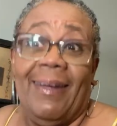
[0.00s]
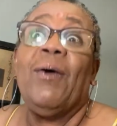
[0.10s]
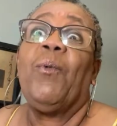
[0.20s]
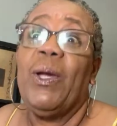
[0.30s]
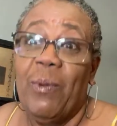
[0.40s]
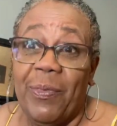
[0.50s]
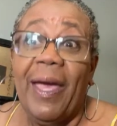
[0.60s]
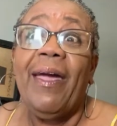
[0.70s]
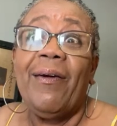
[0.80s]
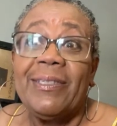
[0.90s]
We were
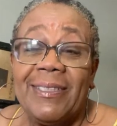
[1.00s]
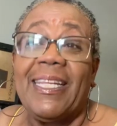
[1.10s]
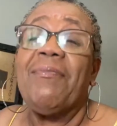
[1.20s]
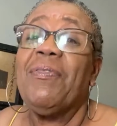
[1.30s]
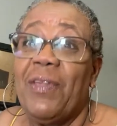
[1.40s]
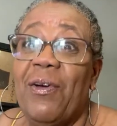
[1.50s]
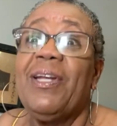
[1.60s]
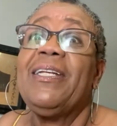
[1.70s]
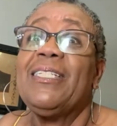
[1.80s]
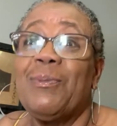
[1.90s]
there,
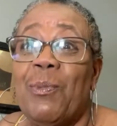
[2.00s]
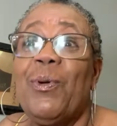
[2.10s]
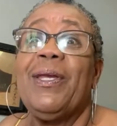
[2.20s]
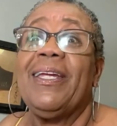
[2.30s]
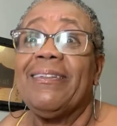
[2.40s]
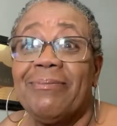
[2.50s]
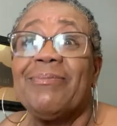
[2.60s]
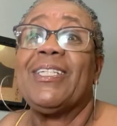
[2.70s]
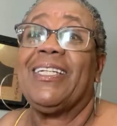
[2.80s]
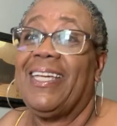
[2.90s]
7.30 this morning
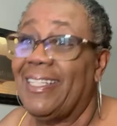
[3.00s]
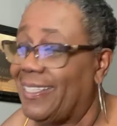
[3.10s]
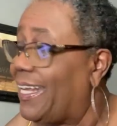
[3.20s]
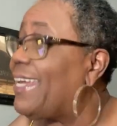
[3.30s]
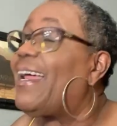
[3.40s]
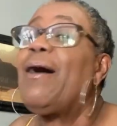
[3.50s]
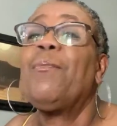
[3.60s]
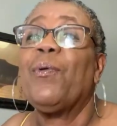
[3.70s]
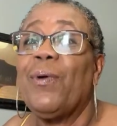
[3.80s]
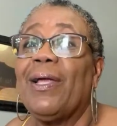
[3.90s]
to get that
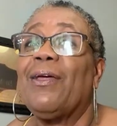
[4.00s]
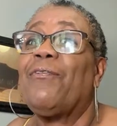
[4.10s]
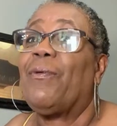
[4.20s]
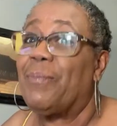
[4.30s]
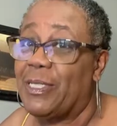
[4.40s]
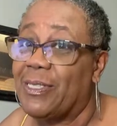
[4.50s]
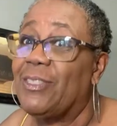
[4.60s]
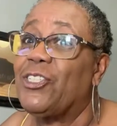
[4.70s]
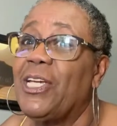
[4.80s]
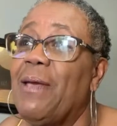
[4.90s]
umbrella for Mr.
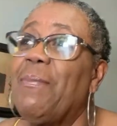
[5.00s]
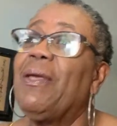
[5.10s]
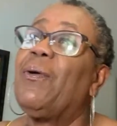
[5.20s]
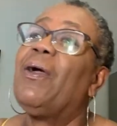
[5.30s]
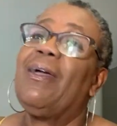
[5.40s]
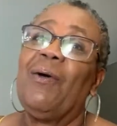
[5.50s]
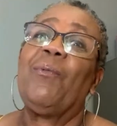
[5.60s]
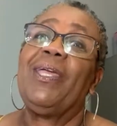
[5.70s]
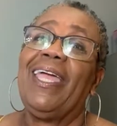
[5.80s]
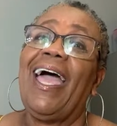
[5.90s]
Jimmy.
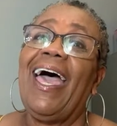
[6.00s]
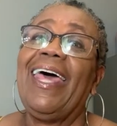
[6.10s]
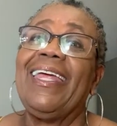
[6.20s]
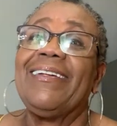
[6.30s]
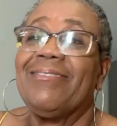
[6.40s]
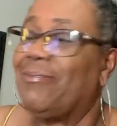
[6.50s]
We got it.